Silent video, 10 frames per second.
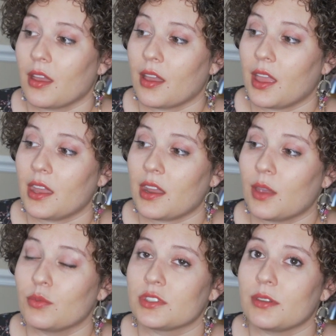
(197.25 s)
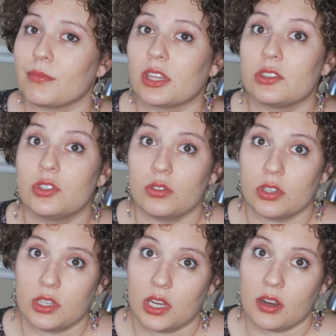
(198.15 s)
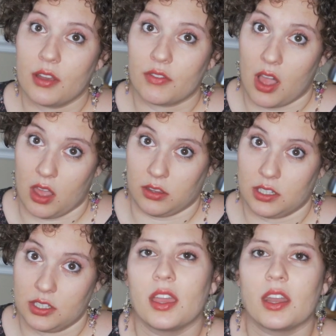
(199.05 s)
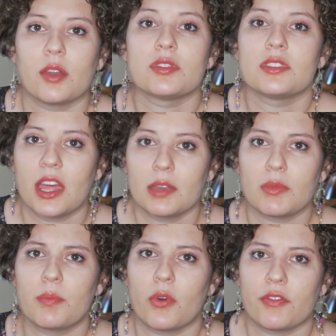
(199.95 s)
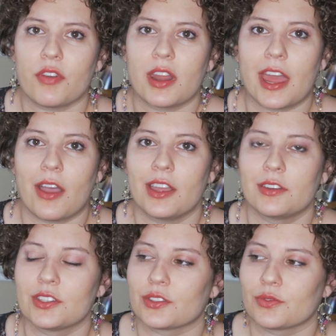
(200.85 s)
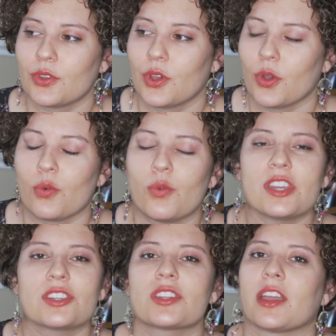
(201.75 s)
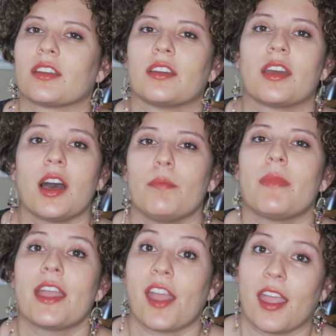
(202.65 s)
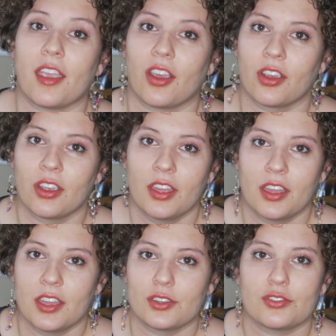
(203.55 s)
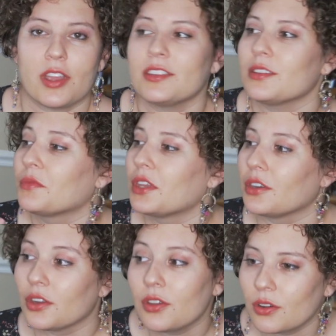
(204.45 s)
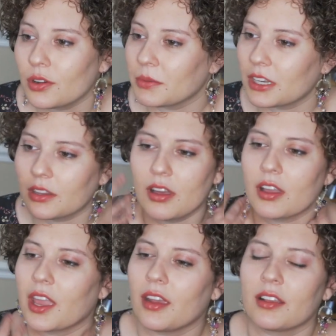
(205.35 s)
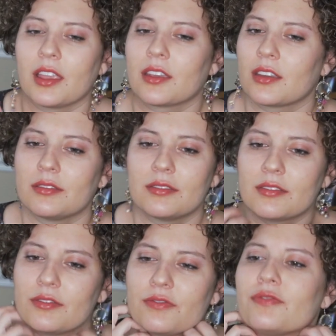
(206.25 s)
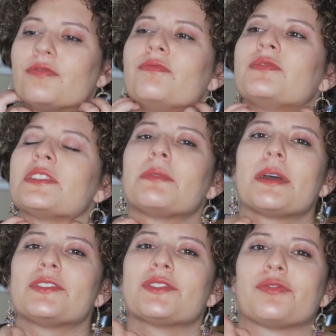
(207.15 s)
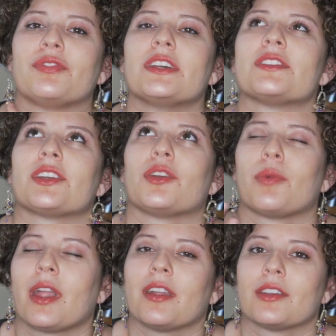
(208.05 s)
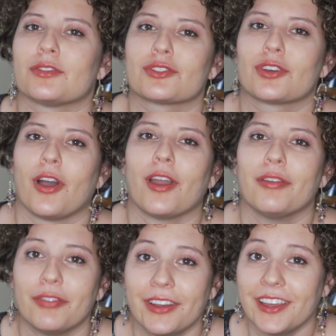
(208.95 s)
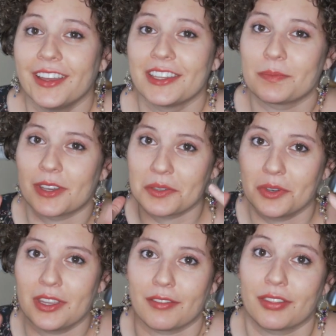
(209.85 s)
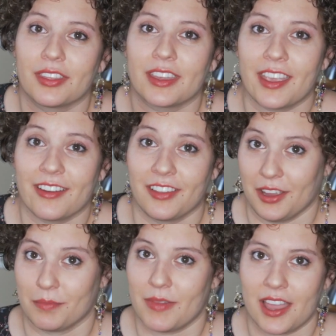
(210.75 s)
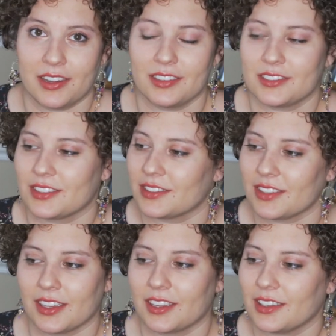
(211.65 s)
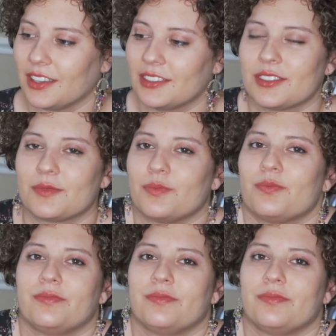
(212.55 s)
and I was in my junior year of college, and I was telling my boyfriend how I just wished I could cut my hair. Try something new. I mean, long hair like sometimes just feels like you're wearing a scarf, especially when you have thick hair like mine. It just like, I just